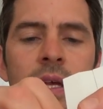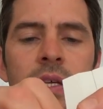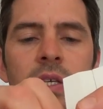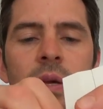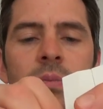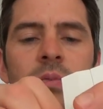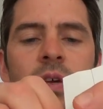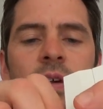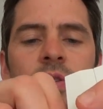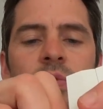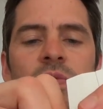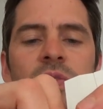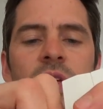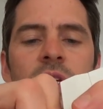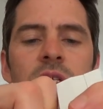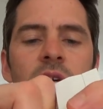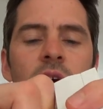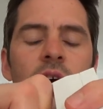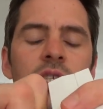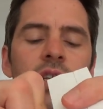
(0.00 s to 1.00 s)
Sometimes with
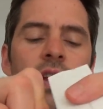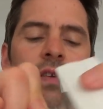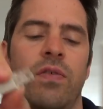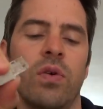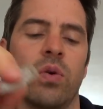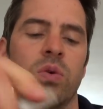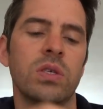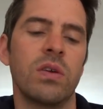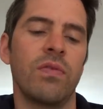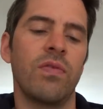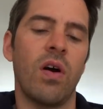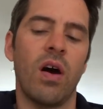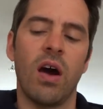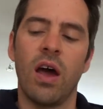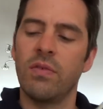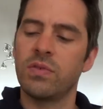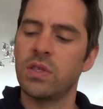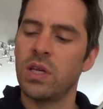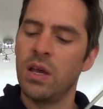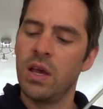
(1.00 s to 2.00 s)
these R J
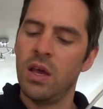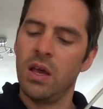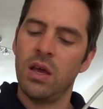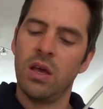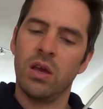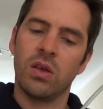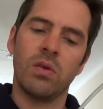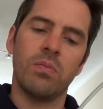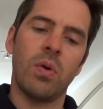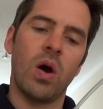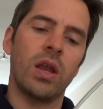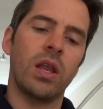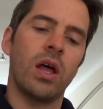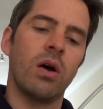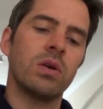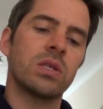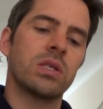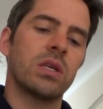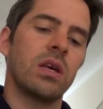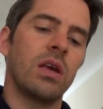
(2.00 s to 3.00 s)
forty-fives, you might
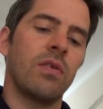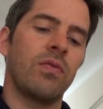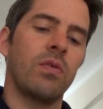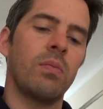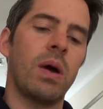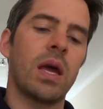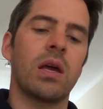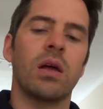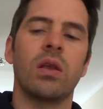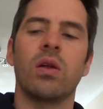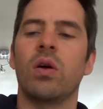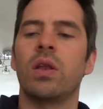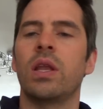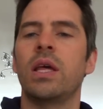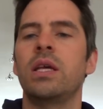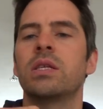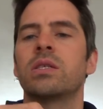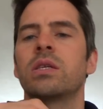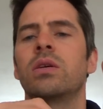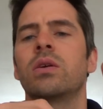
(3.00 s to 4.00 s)
notice that if you make a lot of
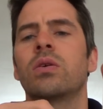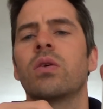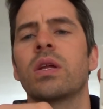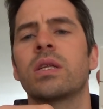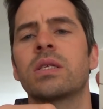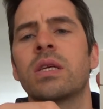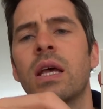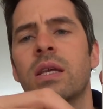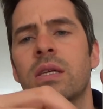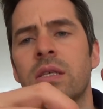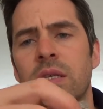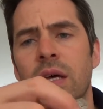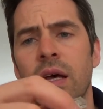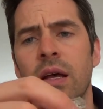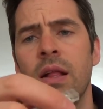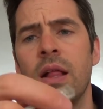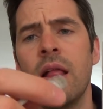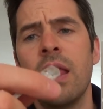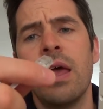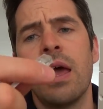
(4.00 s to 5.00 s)
leads and you've got a
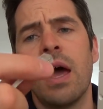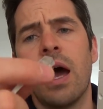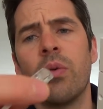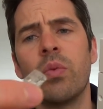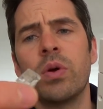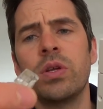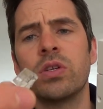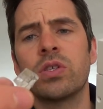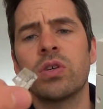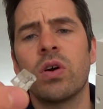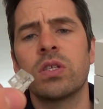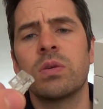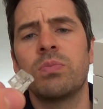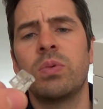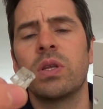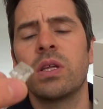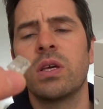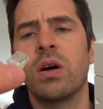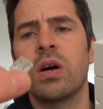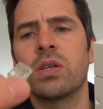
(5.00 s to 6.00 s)
tester, and when you try to
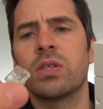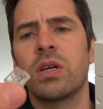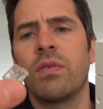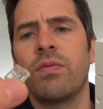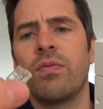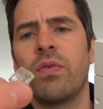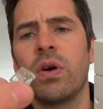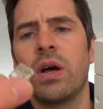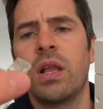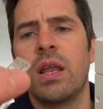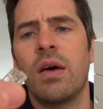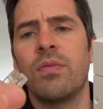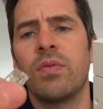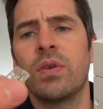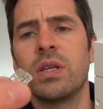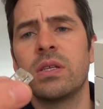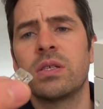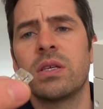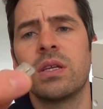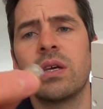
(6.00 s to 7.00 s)
put the R J
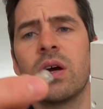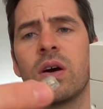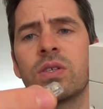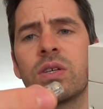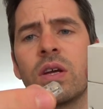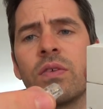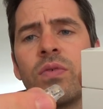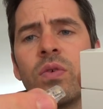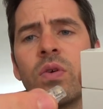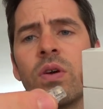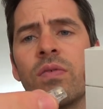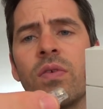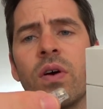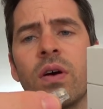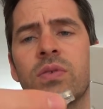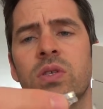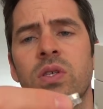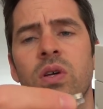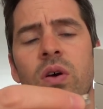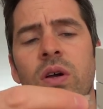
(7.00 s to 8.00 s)
eleven into the R J
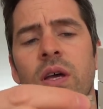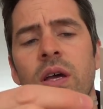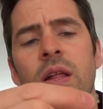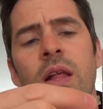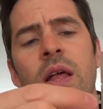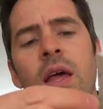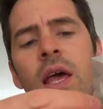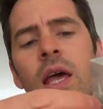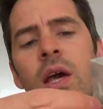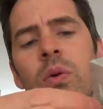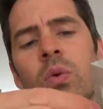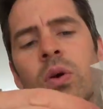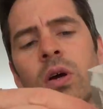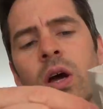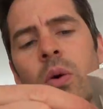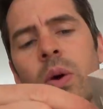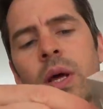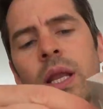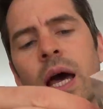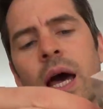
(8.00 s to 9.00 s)
forty-five socket, it will
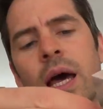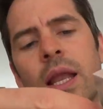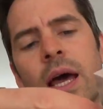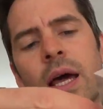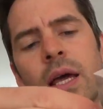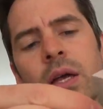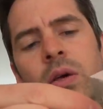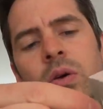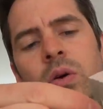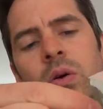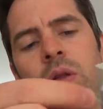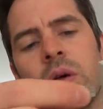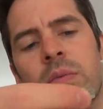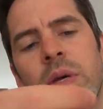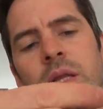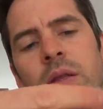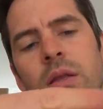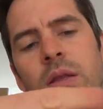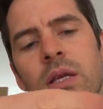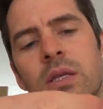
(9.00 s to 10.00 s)
go in at an angle. I
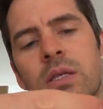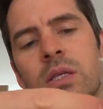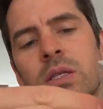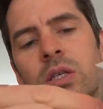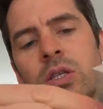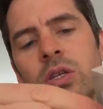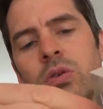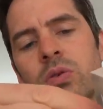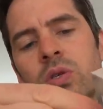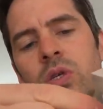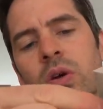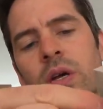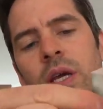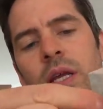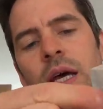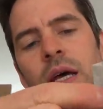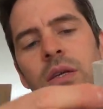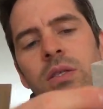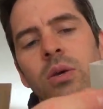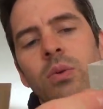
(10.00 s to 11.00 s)
mean, this is a new
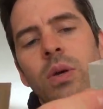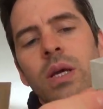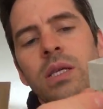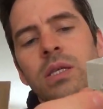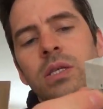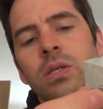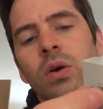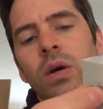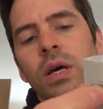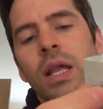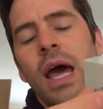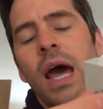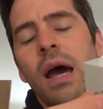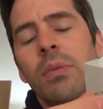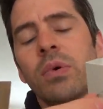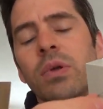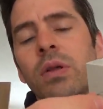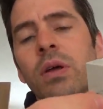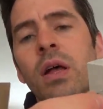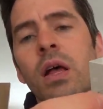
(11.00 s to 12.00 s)
socket now, so it's not going to
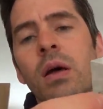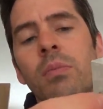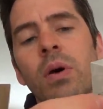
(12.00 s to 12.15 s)
happen.